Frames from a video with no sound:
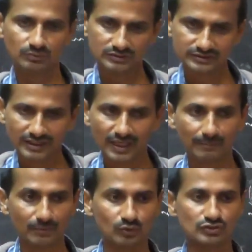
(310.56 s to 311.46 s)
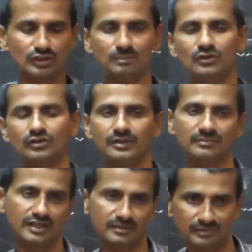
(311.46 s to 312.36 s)
It was the approach of Dr.
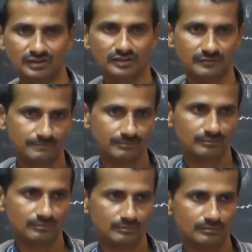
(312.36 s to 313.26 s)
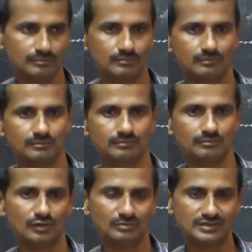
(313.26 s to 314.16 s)
B.R. Ambedkar
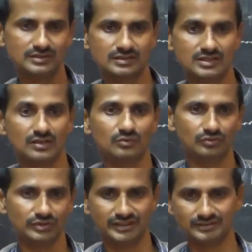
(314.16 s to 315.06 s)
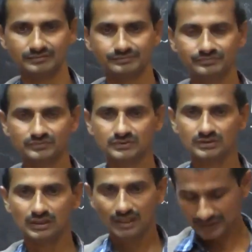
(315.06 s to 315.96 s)
from his childhood days.
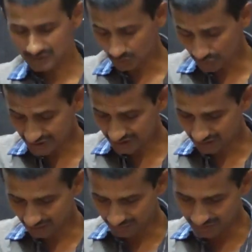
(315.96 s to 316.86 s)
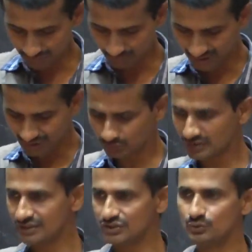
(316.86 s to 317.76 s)
And so here, when he went to
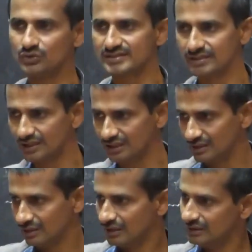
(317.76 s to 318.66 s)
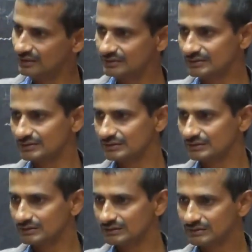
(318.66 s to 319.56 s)
the USA, yes,
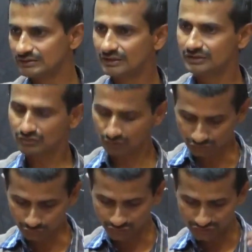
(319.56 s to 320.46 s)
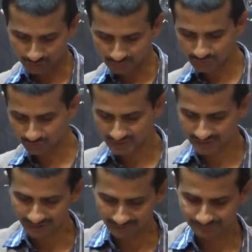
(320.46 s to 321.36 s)
the Constitution of the
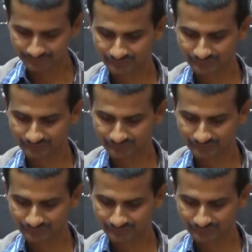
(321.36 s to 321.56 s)
USA,